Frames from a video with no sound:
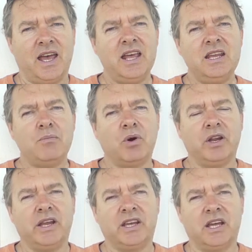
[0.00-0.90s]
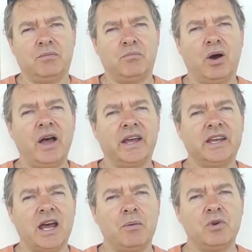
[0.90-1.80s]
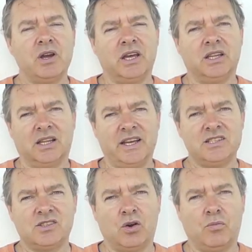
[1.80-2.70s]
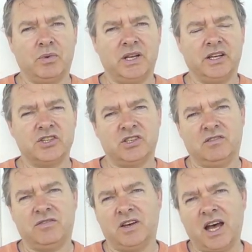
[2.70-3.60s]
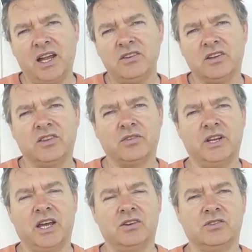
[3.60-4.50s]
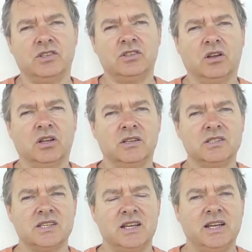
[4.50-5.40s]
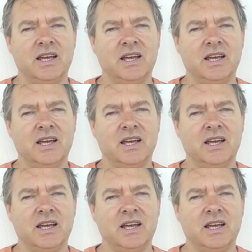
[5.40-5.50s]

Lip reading: anybody can buy a camera and lens combination for under $300